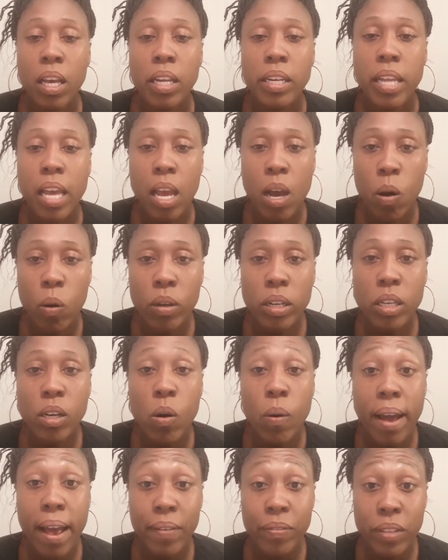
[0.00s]
They only
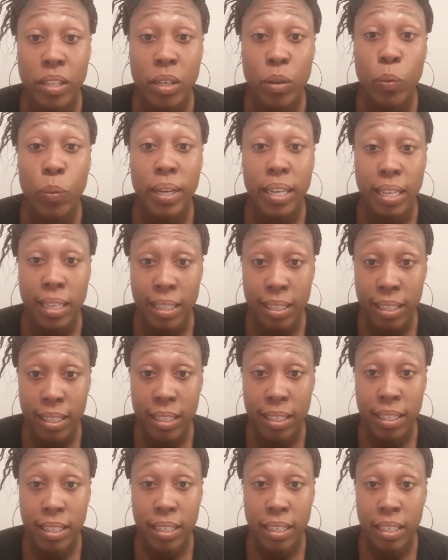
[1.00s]
go after the weak.
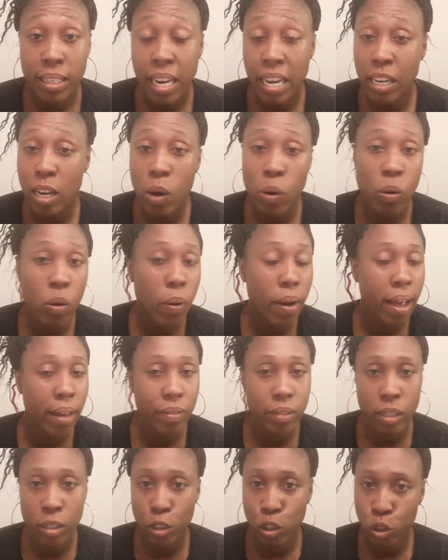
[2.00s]
They don't go
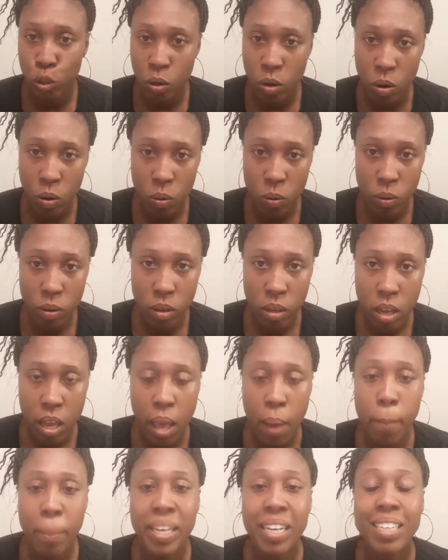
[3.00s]
after the strong.
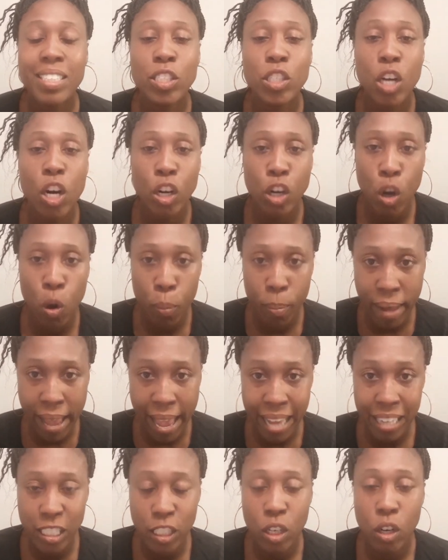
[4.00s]
Because they're no
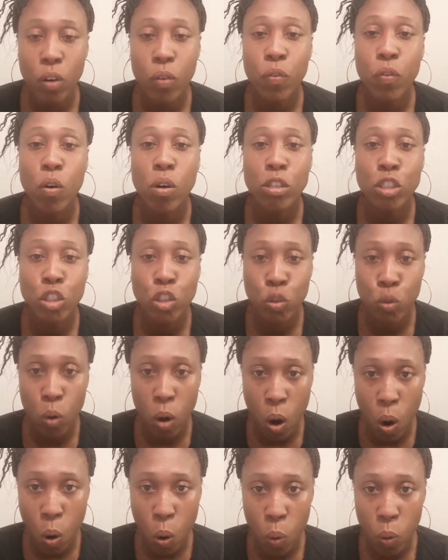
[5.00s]
match for
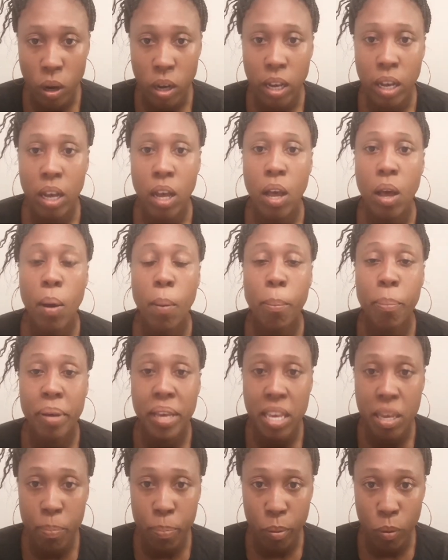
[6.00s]
strong
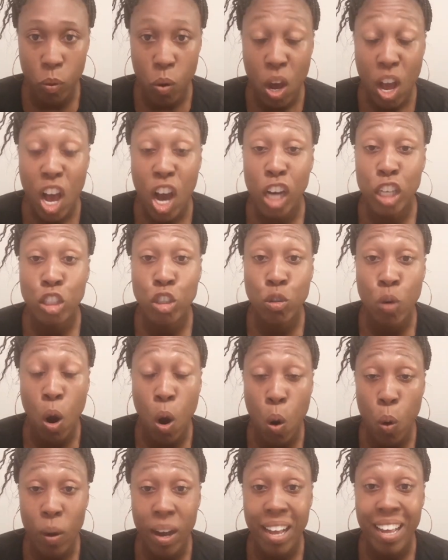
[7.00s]
people. A
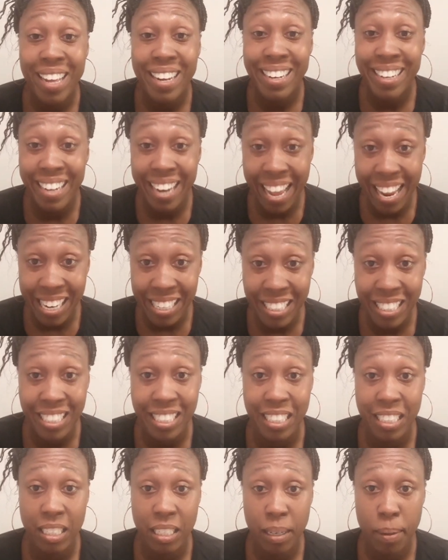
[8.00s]
strong
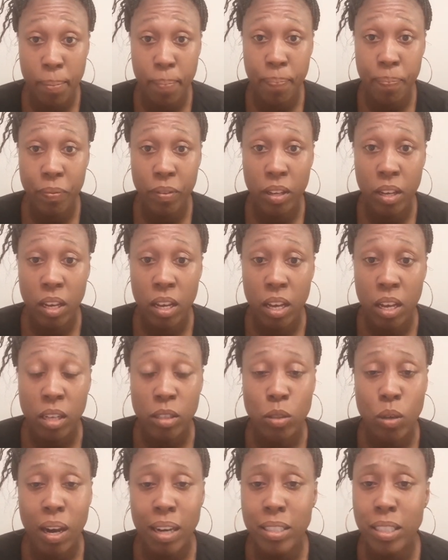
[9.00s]
nation.
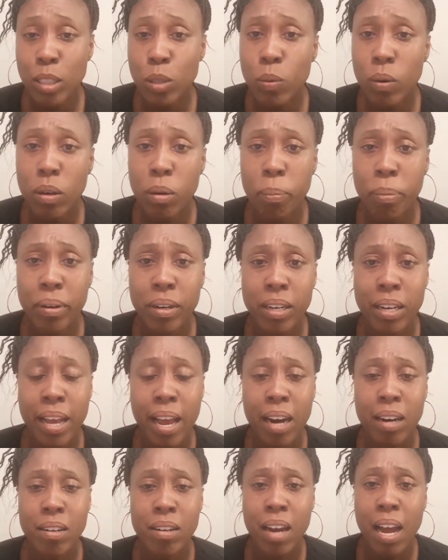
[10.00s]
So I just want to put it
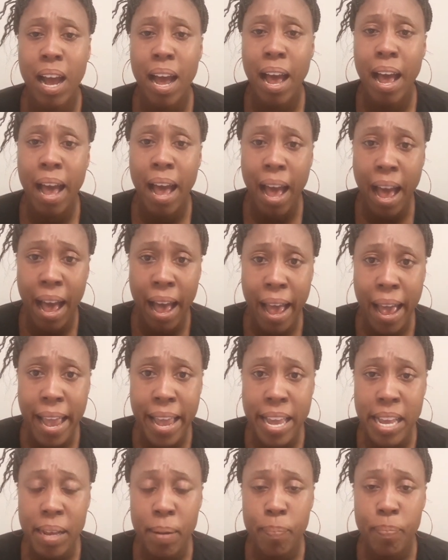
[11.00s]
out here. I
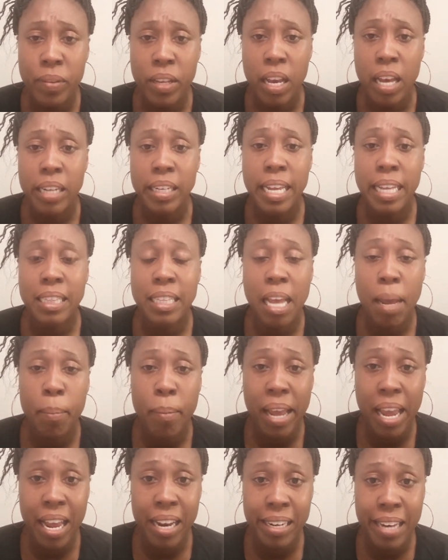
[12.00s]
hate that
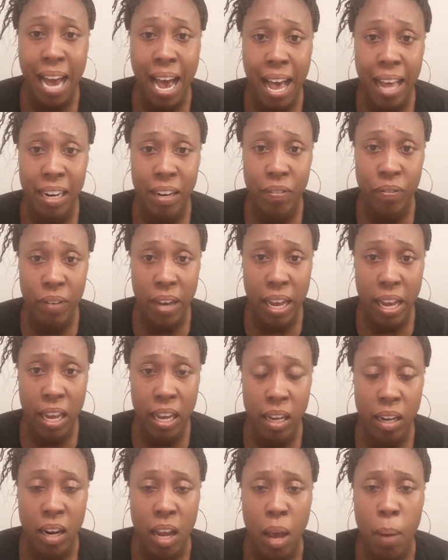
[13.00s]
man died in
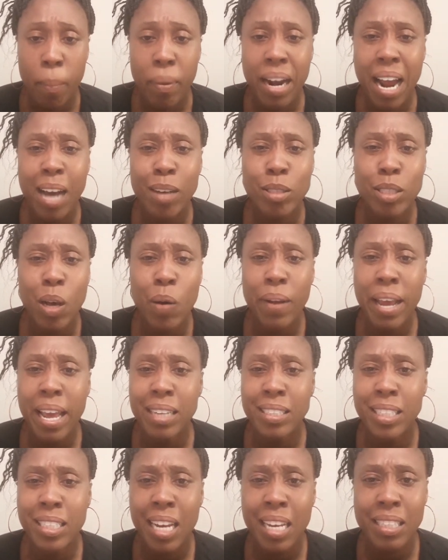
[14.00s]
vain. But also
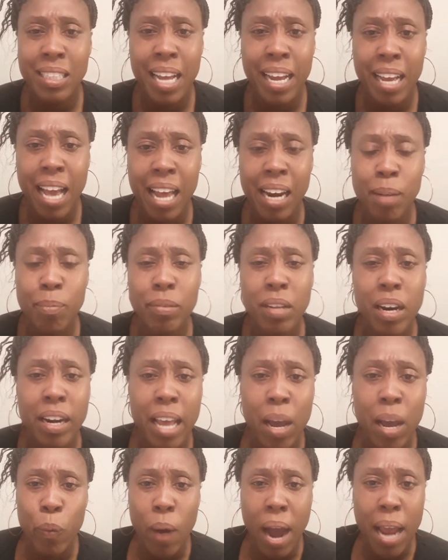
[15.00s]
that chick they got up there,
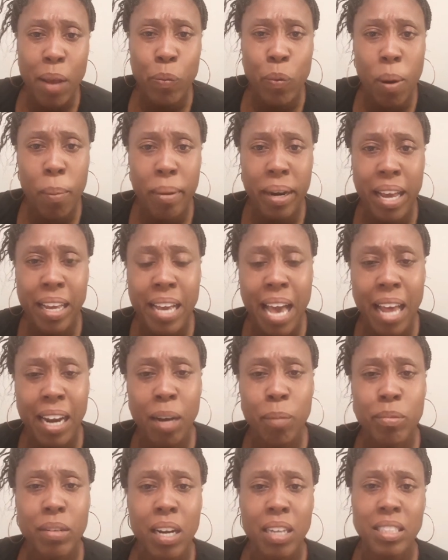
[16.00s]
white woman they got
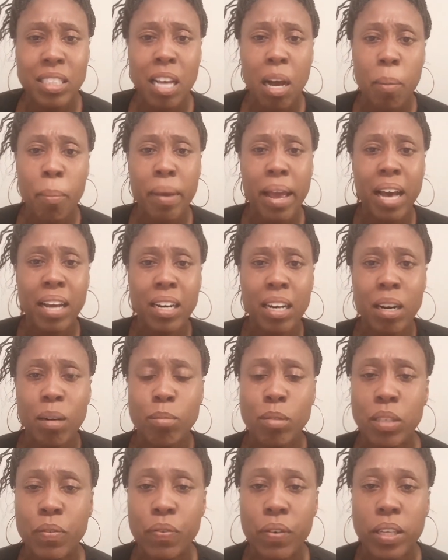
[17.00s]
up there talking
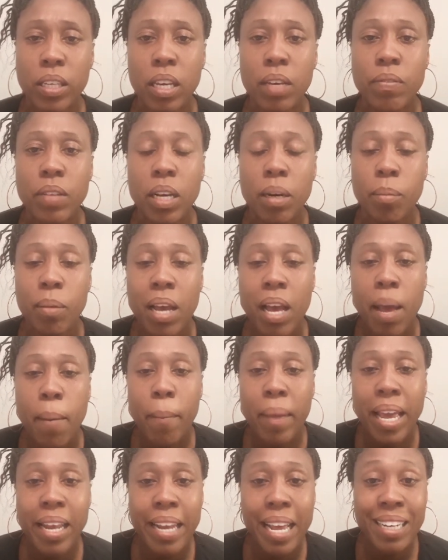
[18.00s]
about to forgive them.
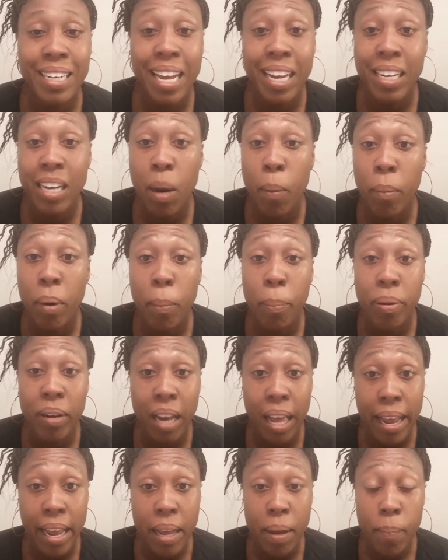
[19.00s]
Man, that ain't nothing but
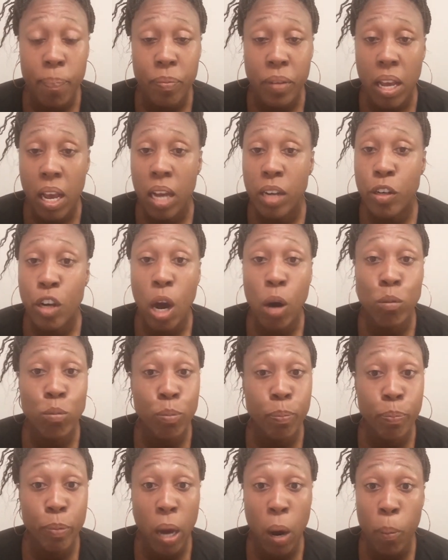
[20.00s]
play.
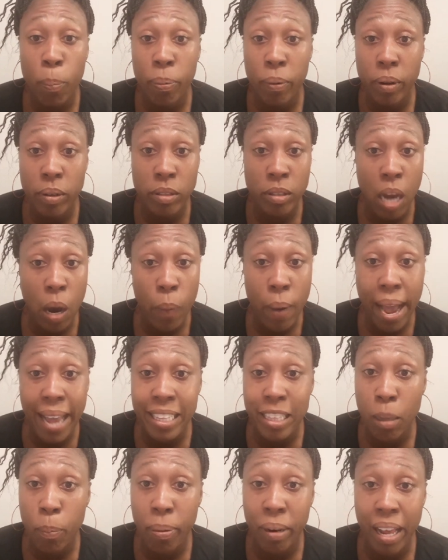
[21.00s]
Don't
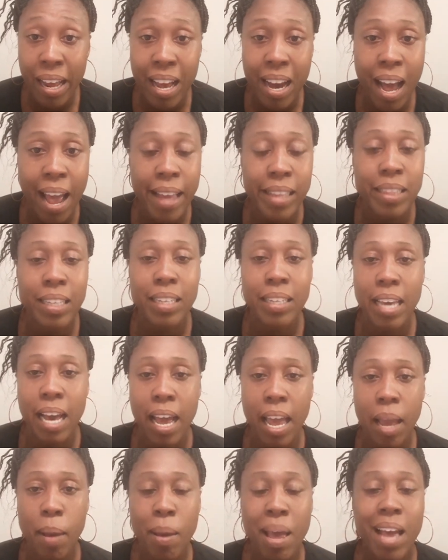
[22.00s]
hate the player, hate the
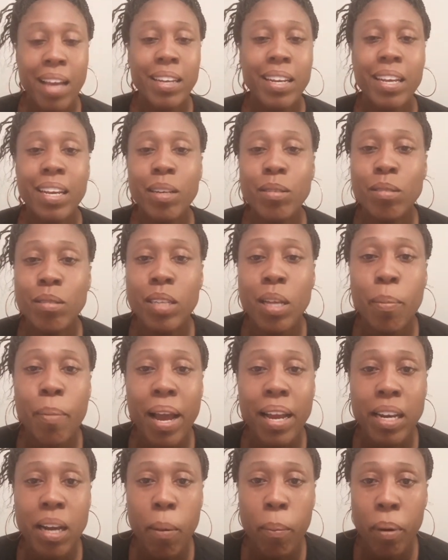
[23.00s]
game. Them
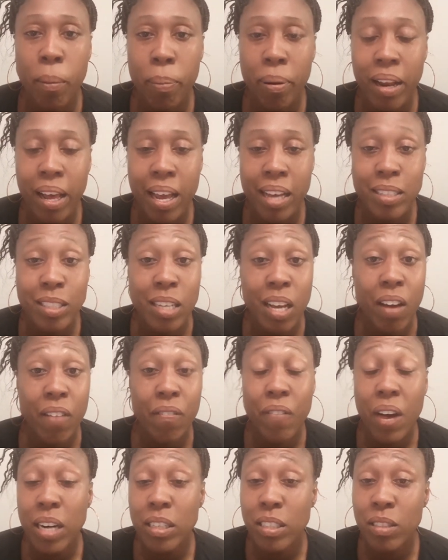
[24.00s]
ain't nothing but players.
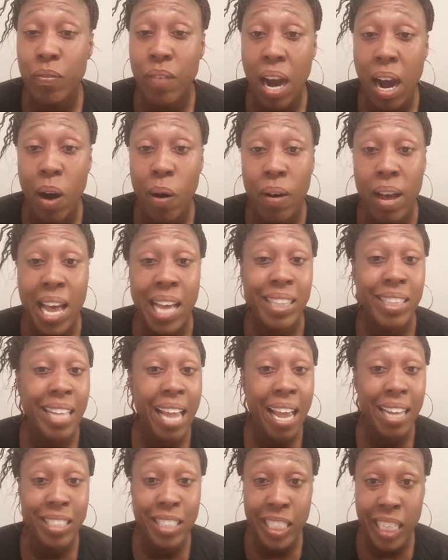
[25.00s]
First of all,
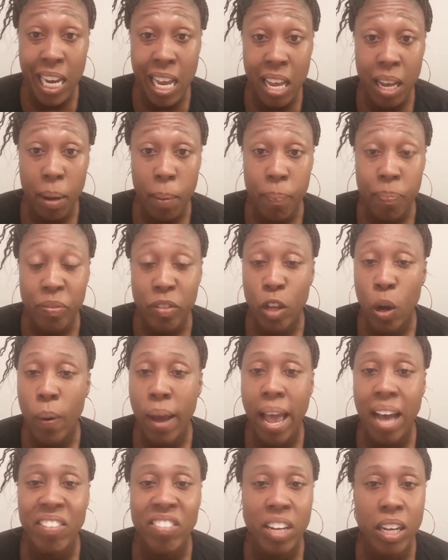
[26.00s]
that chick don't
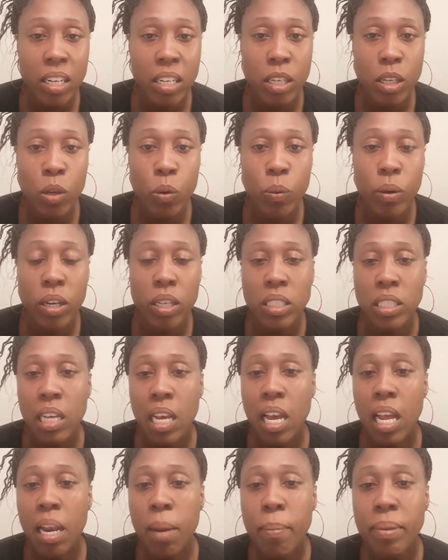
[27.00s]
have nothing to do with us.
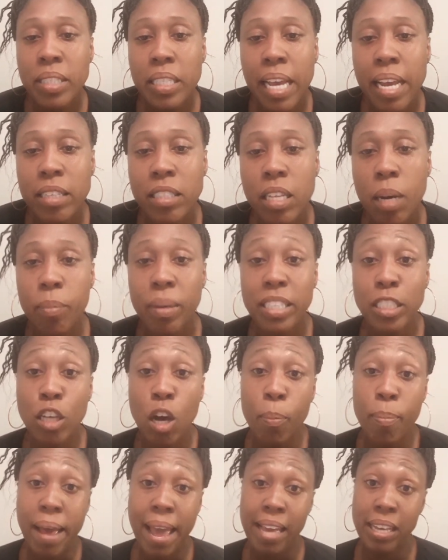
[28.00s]
Let me tell you something.
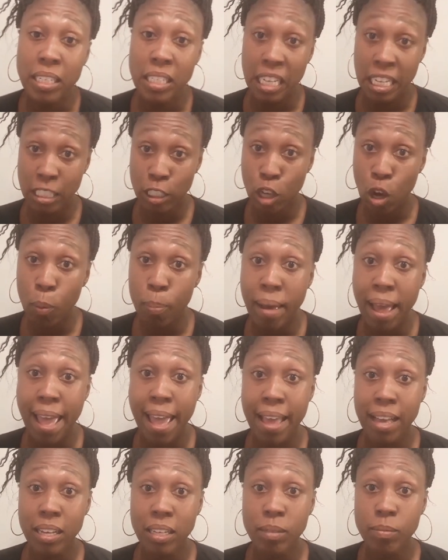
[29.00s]
Let's go
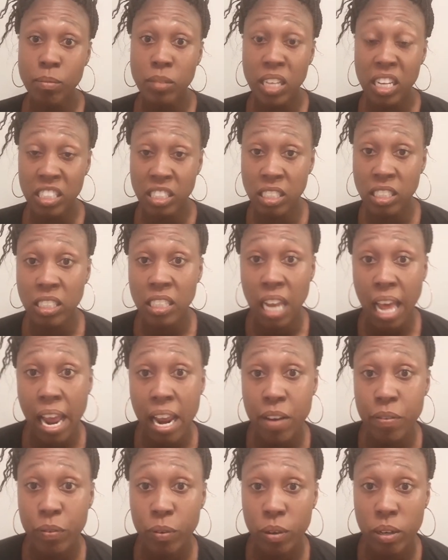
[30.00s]
back into
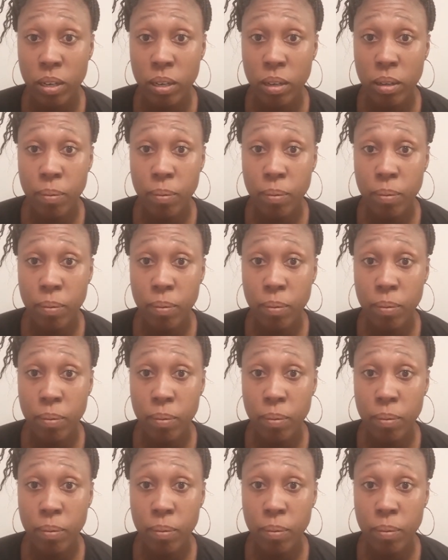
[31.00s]
slavery.